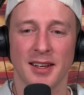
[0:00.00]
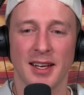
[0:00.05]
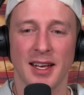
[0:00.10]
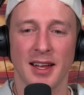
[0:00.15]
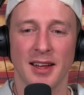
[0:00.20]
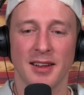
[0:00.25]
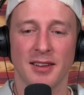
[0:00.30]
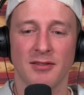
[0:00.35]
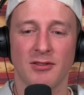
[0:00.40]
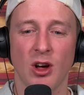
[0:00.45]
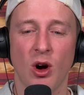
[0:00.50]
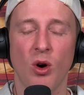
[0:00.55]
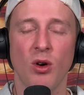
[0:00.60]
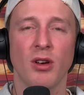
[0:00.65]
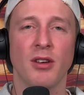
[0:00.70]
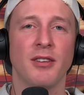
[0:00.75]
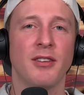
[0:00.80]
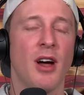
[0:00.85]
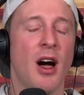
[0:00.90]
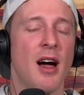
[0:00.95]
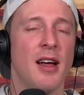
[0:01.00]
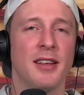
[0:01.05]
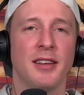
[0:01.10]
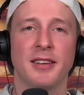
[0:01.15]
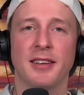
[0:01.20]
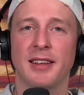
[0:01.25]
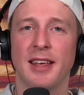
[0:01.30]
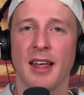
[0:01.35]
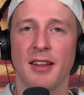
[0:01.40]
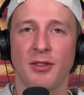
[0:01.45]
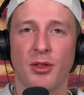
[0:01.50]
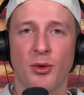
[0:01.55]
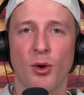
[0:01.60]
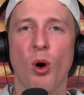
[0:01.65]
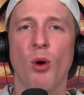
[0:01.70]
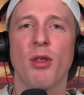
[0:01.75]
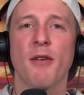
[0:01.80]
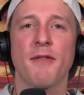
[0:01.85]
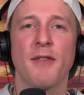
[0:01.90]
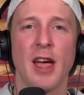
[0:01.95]

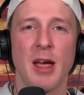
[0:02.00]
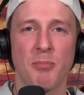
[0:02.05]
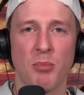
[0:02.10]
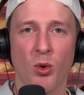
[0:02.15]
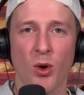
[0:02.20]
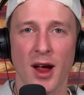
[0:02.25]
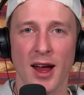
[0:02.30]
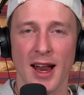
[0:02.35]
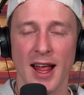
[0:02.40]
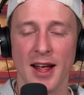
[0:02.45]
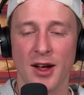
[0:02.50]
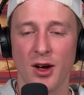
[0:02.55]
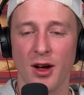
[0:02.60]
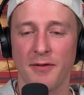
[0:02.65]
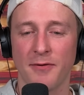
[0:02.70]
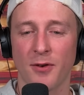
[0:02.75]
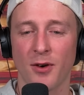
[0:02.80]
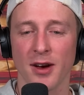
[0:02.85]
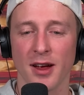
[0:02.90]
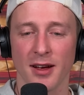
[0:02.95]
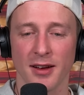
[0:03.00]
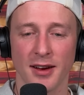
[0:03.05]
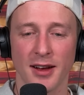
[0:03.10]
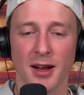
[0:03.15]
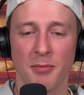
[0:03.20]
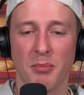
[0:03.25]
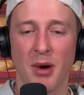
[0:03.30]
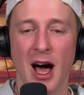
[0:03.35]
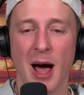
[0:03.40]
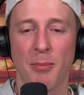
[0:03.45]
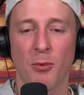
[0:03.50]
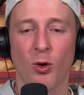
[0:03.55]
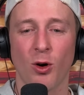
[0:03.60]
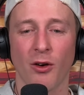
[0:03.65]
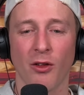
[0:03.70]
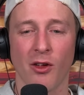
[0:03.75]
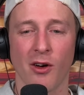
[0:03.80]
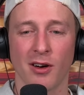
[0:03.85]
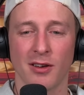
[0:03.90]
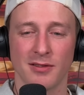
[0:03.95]
Throw the vape away. It ain't good for you. You need a
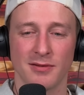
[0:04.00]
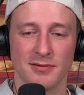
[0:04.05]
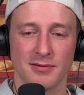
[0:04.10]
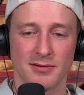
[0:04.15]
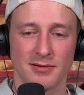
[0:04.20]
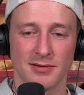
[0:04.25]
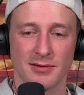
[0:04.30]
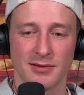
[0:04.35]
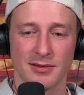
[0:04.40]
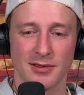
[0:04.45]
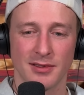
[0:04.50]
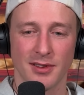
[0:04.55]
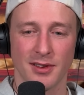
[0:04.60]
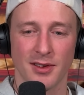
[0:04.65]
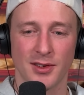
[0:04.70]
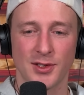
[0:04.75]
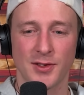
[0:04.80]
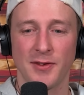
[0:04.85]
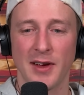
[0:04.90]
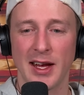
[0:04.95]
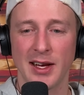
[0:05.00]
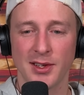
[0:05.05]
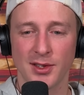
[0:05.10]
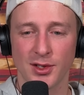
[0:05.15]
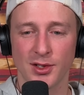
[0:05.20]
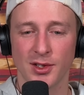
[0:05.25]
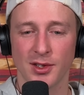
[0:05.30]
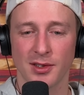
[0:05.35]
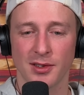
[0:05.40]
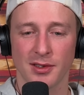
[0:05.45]
popcorn lung. Sphinx.